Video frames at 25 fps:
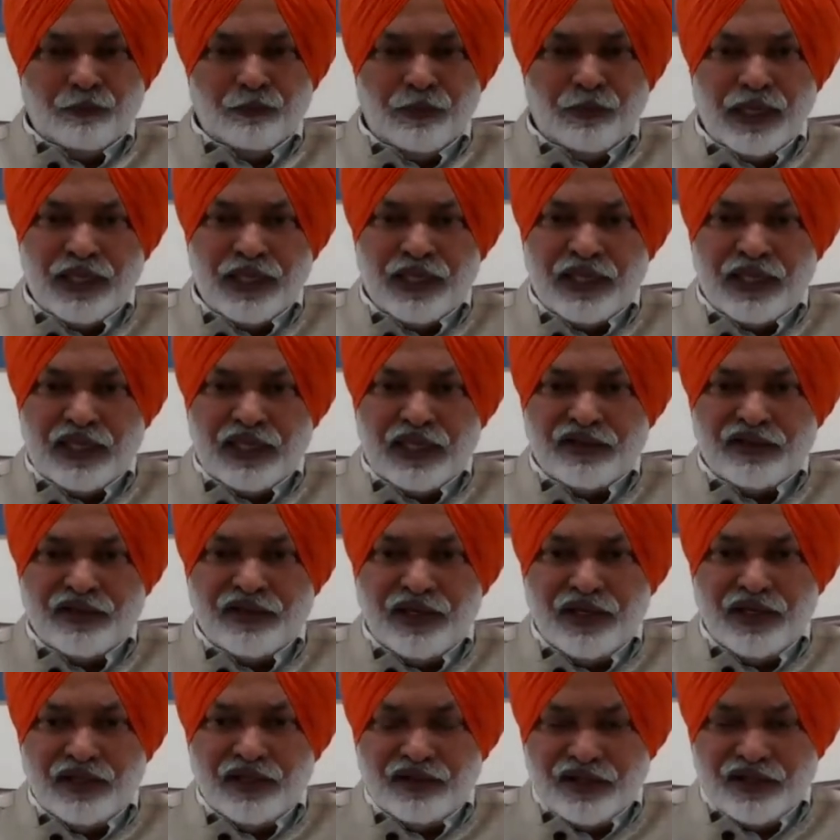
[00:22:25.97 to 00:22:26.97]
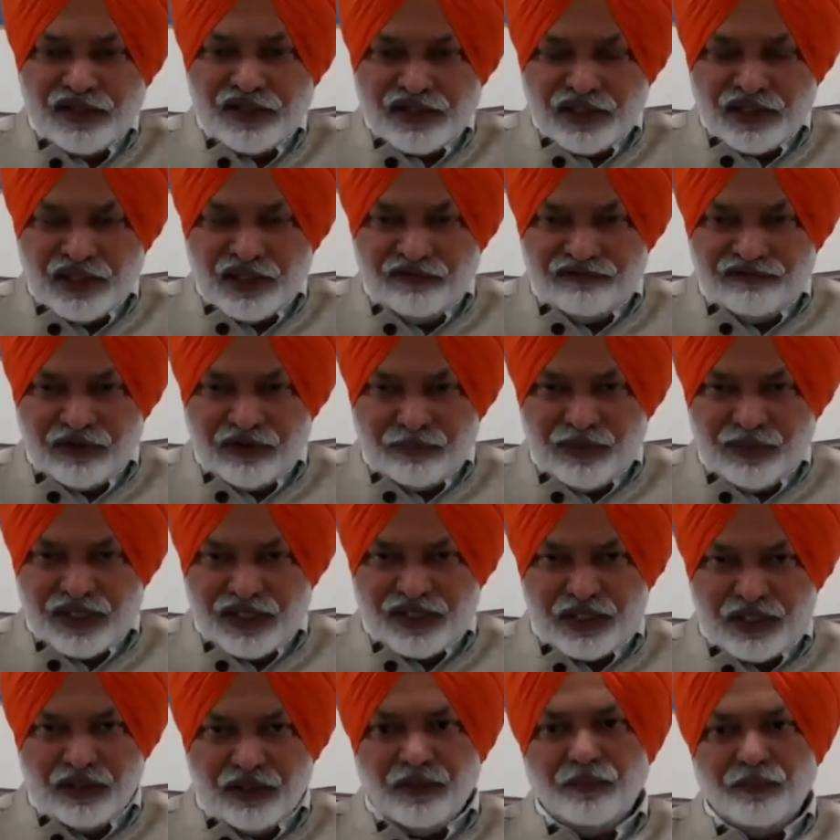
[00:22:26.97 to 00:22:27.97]
By gathering this
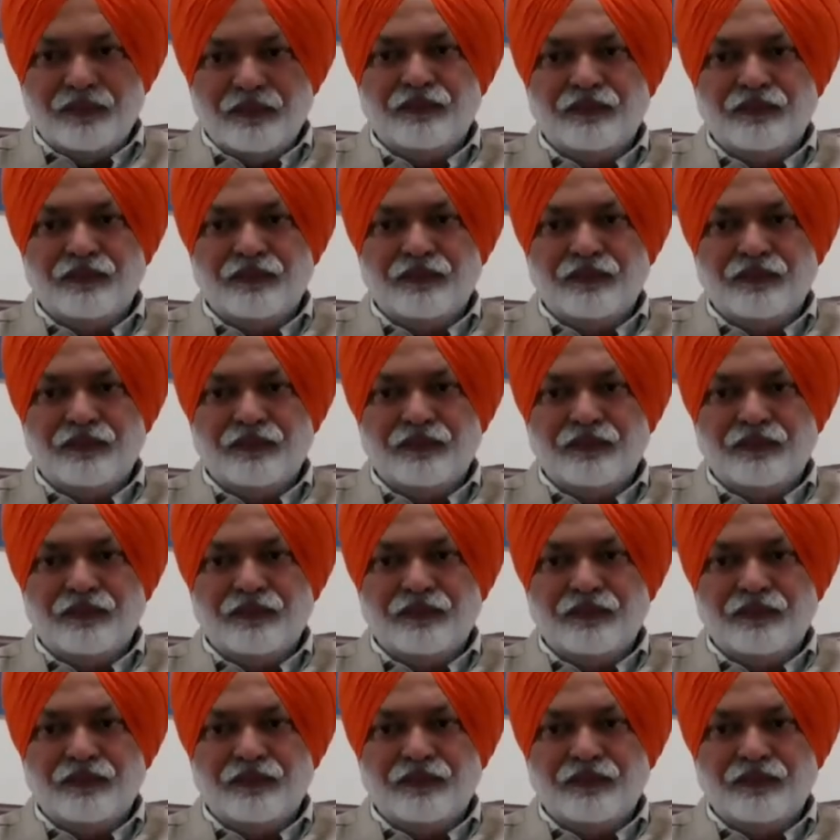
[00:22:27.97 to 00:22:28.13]
information,